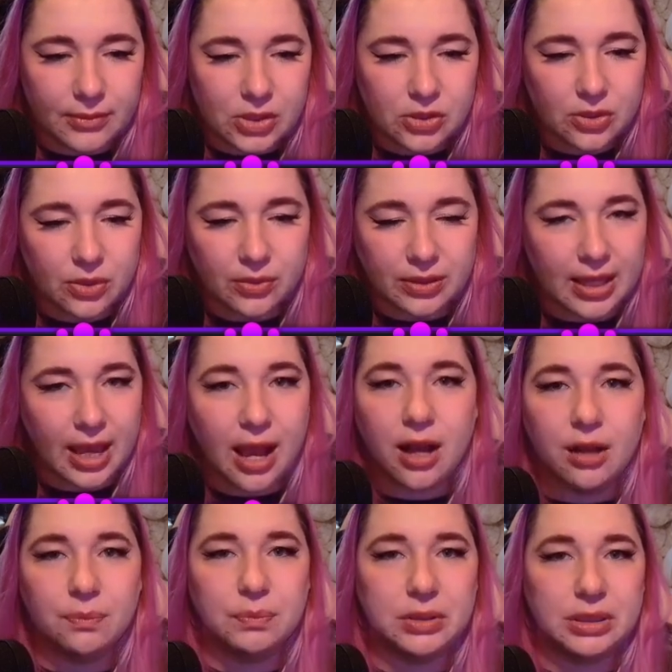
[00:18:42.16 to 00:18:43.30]
So
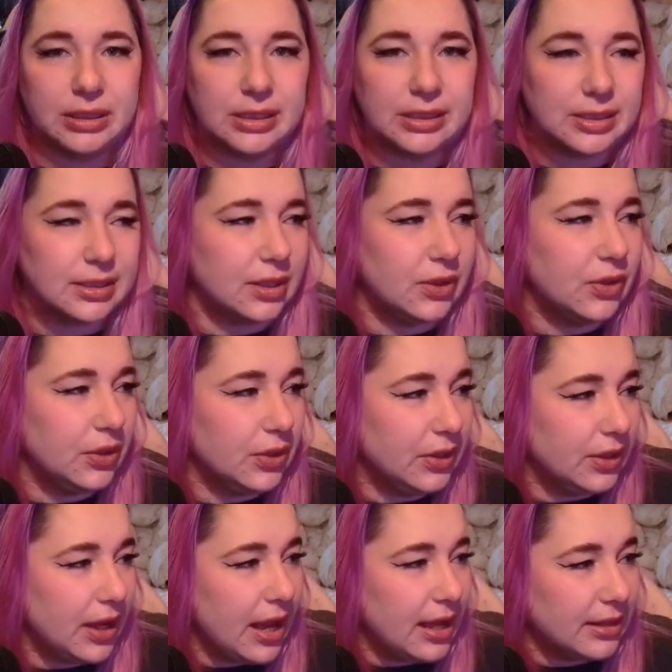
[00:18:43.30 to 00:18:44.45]
yeah, please
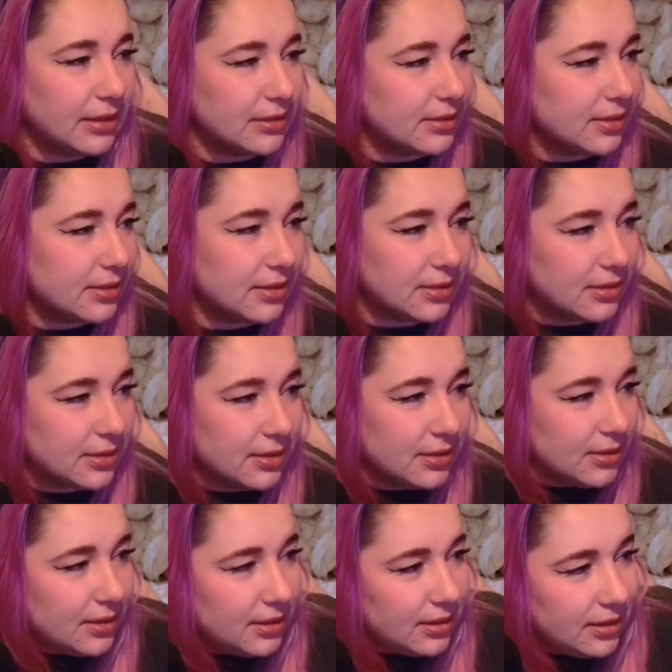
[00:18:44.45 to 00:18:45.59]
and
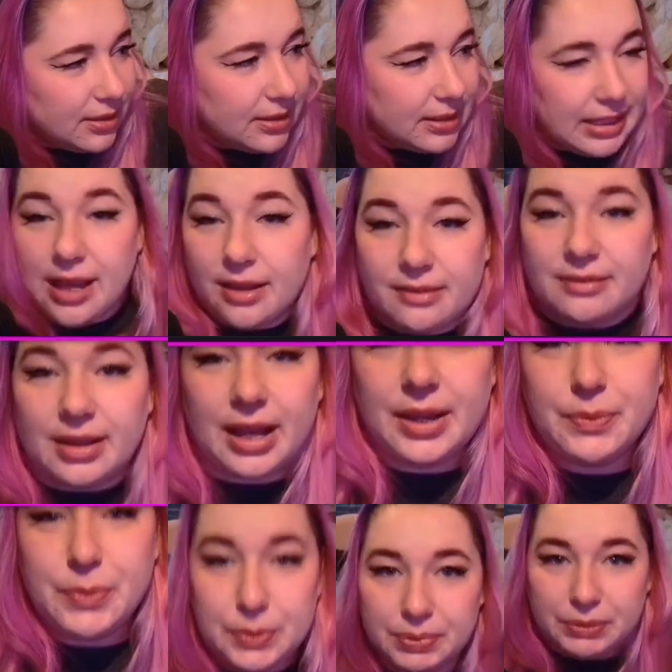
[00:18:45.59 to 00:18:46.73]
yeah, I
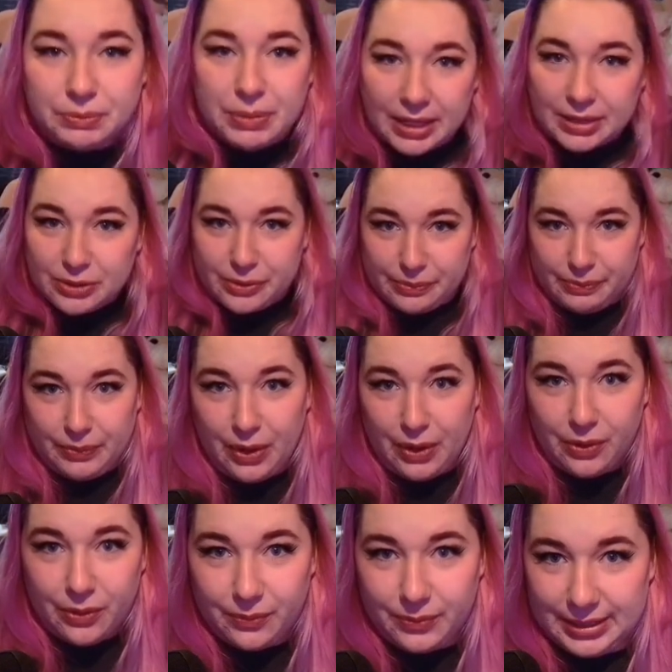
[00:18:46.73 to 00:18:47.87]
will be back
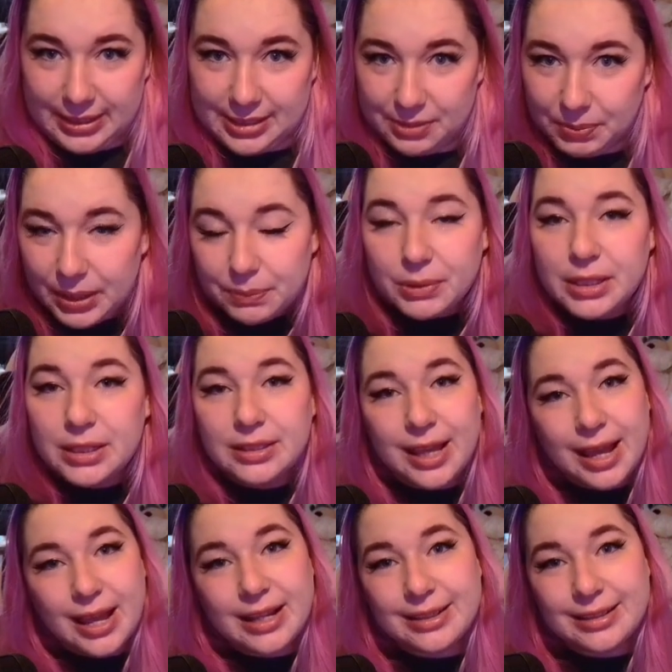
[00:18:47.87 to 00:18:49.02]
tomorrow with a speed build
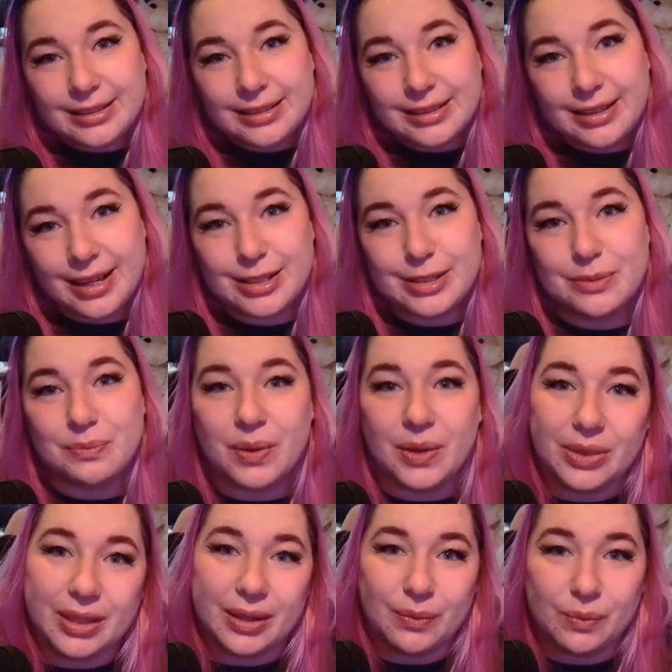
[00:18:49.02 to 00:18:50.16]
and next
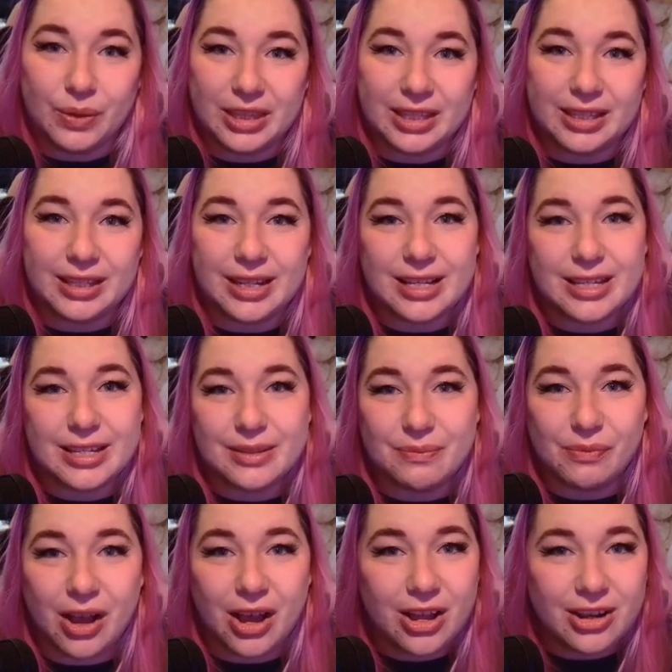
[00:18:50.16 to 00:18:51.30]
Monday with the next
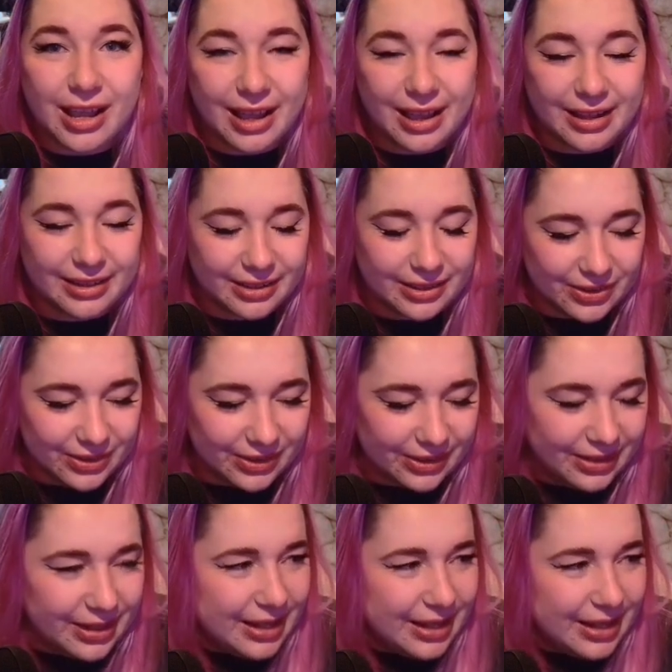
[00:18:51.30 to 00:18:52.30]
mod. And the